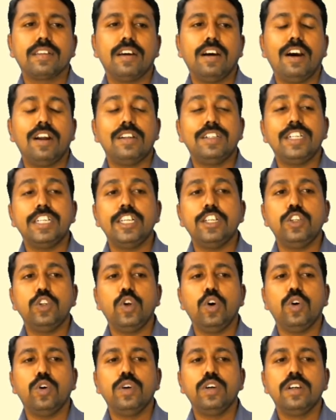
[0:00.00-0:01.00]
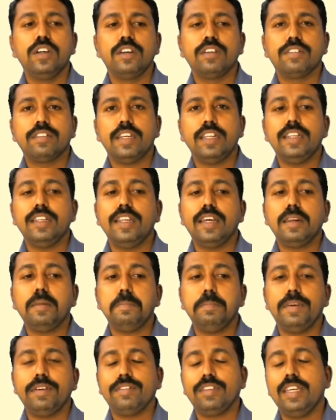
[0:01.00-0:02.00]
already you know sender,
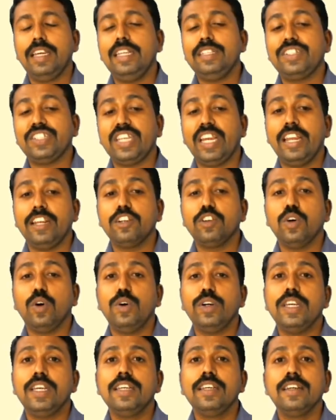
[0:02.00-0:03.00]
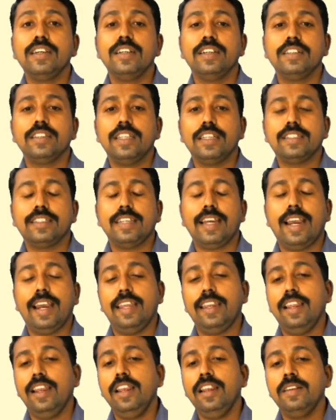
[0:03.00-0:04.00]
message, encoding, the
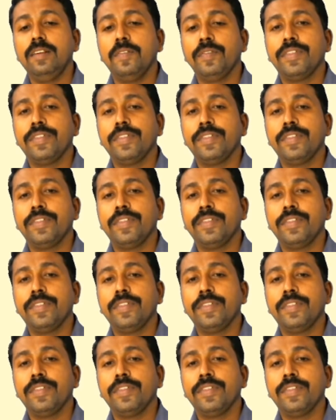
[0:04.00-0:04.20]
channel,